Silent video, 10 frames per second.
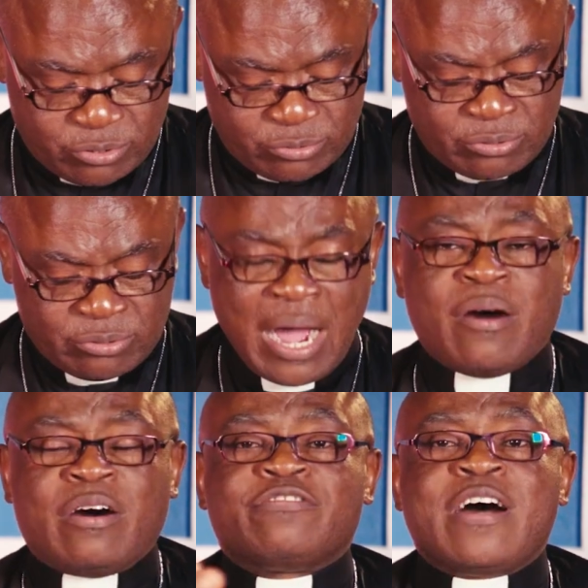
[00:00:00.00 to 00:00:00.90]
to
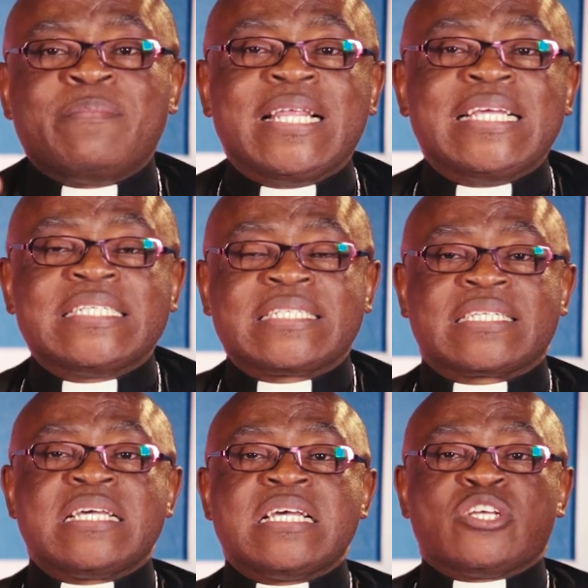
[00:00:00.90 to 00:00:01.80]
our families,
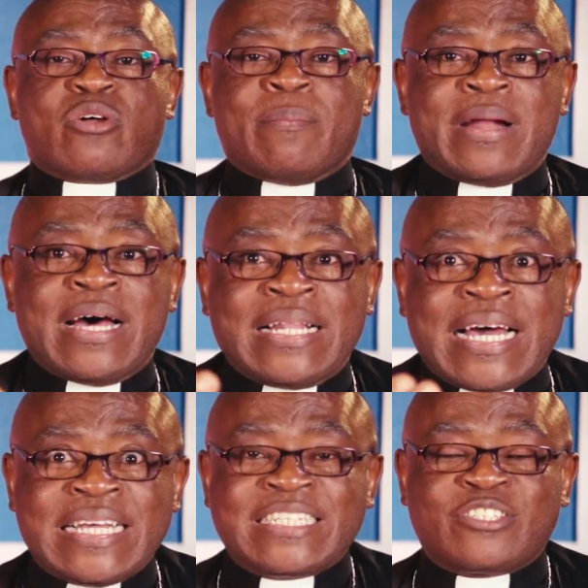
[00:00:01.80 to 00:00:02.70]
to our
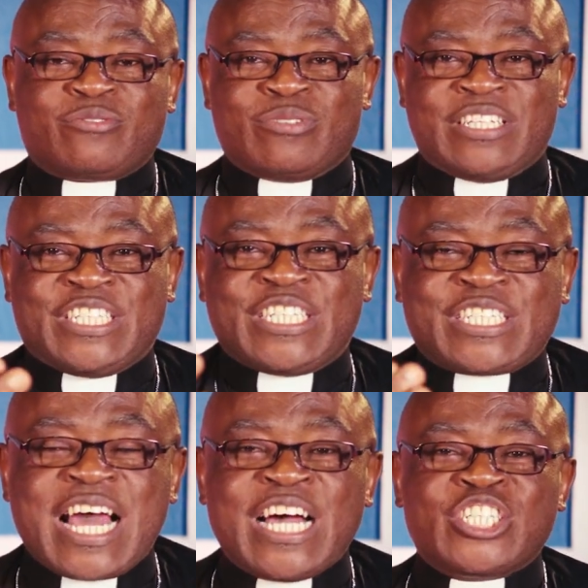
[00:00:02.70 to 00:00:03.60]
brothers, to the
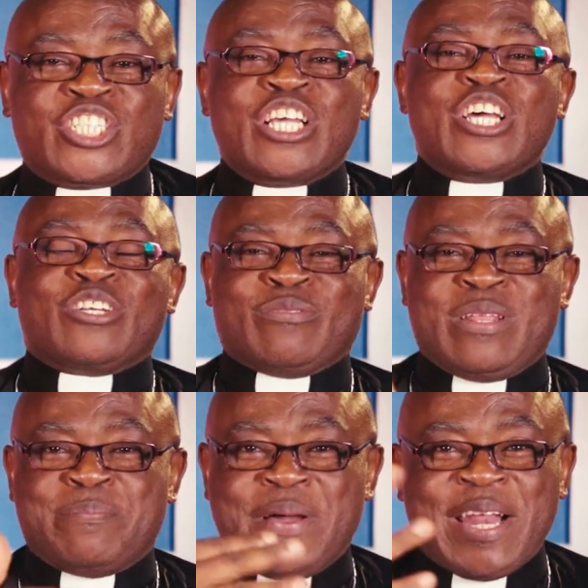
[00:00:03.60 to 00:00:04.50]
sisters, to
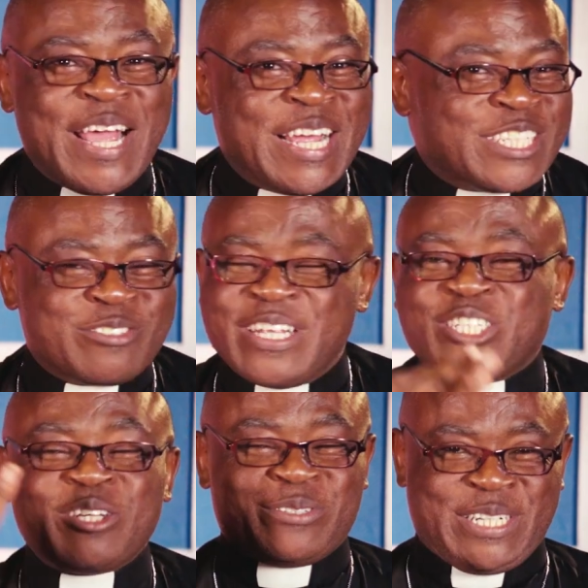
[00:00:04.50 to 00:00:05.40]
the parents, to the
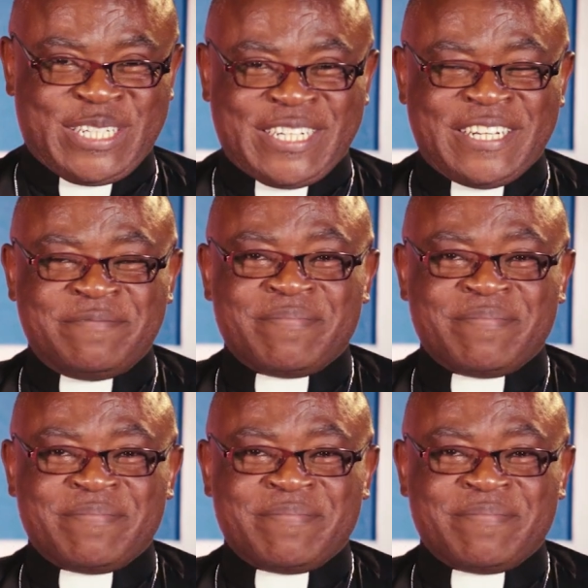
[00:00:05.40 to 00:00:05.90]
children,